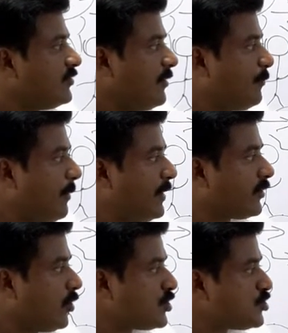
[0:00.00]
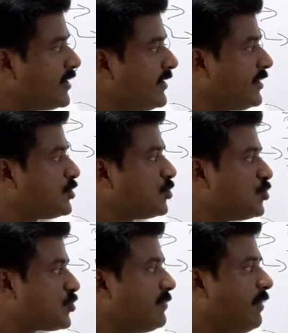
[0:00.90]
The public roads leading
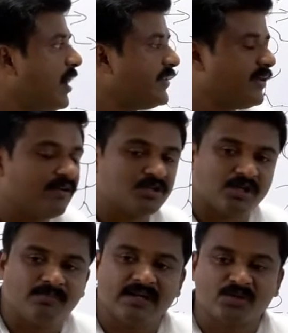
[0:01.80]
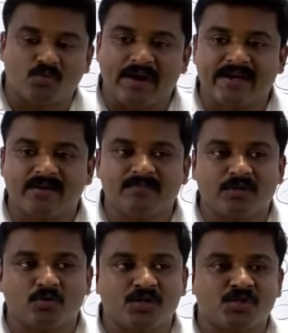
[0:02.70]
to Sri Mahadeva temple at Vaikom,
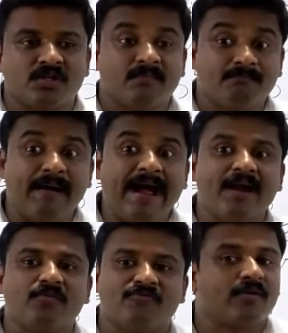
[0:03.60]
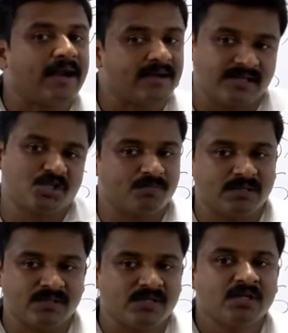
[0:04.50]
it was banned for
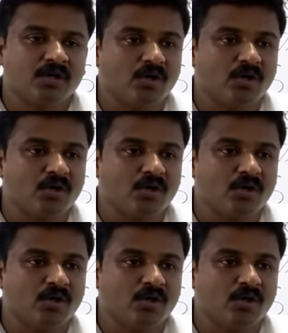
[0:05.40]
untouchables.